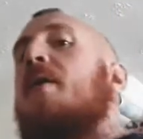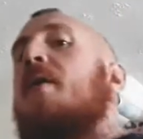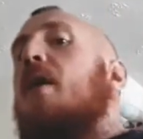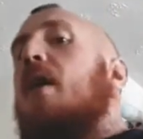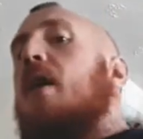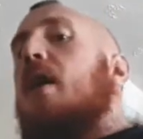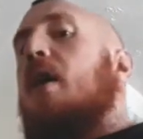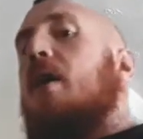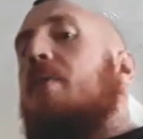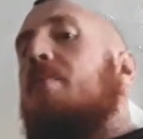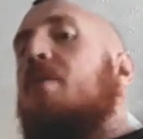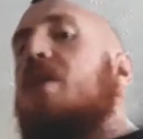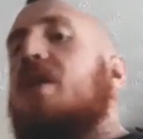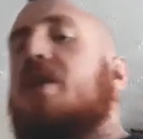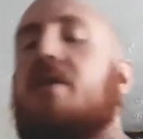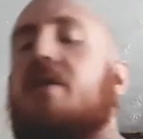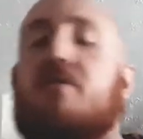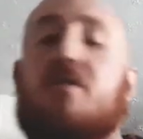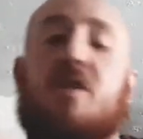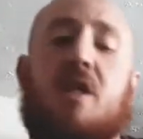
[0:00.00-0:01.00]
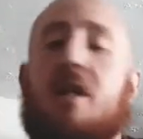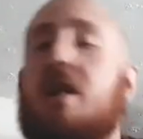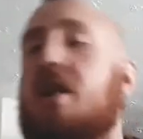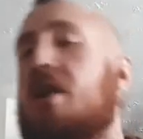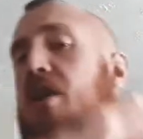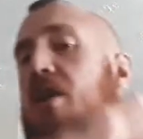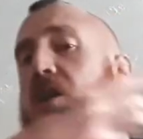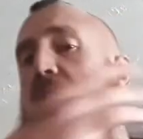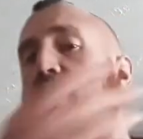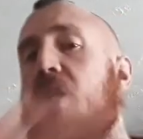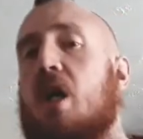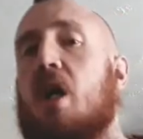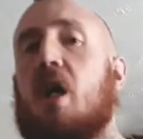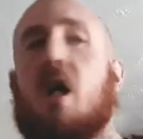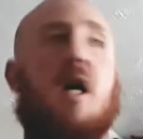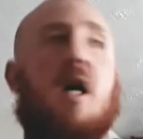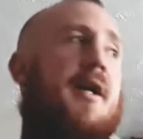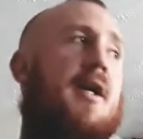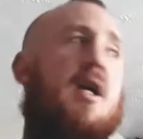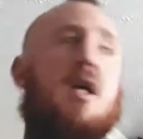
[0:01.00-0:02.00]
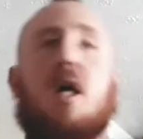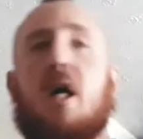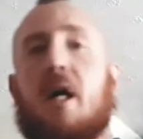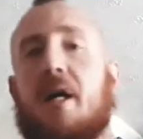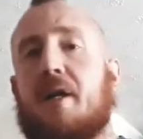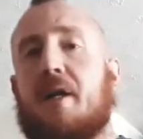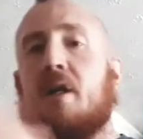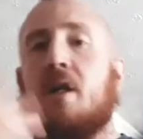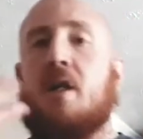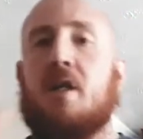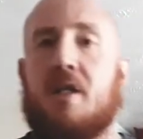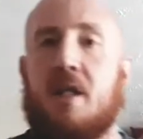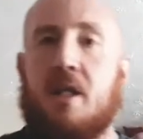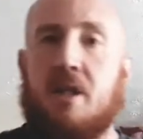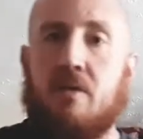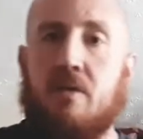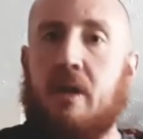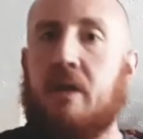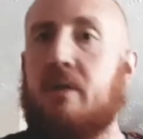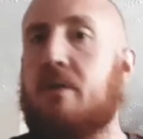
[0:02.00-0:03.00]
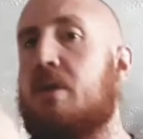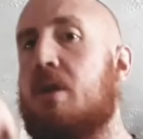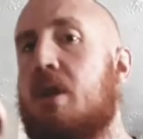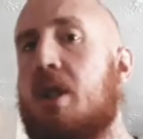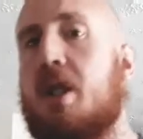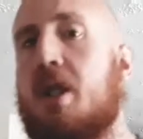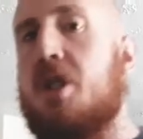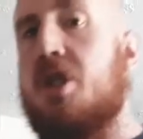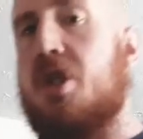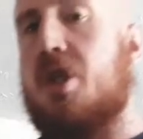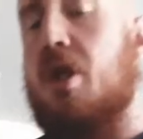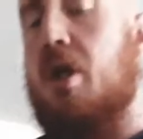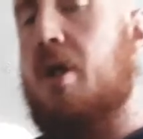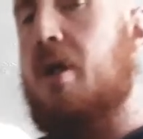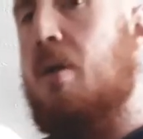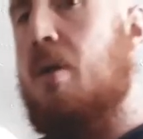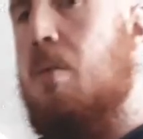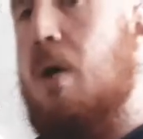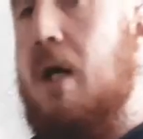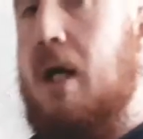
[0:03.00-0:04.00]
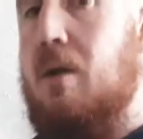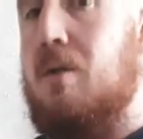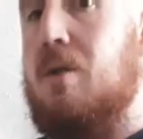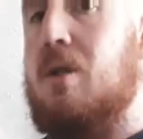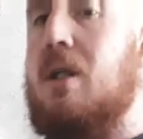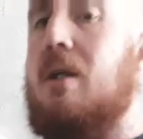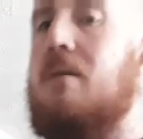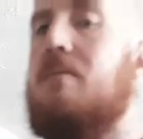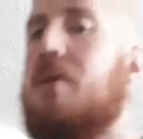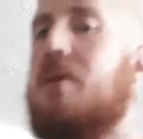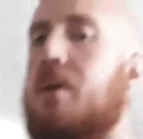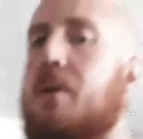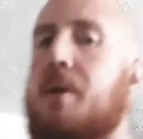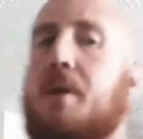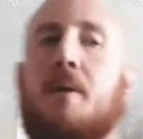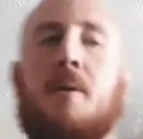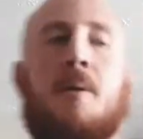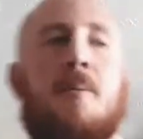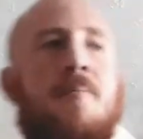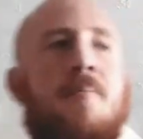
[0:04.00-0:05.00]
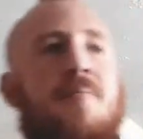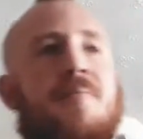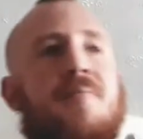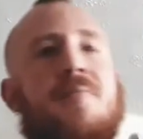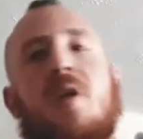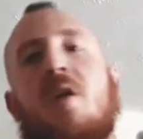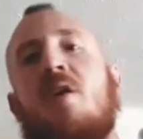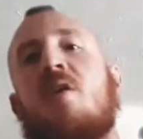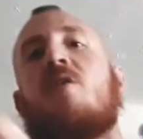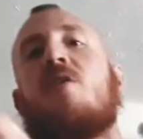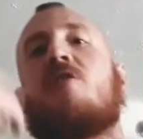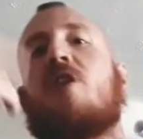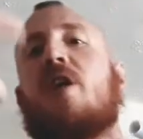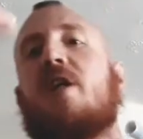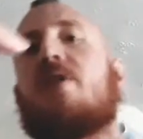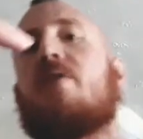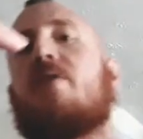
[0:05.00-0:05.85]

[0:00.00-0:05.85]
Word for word: because um, you've seen the guitar, the garden, etc. So I'm going to show you what else I'm doing. Thank you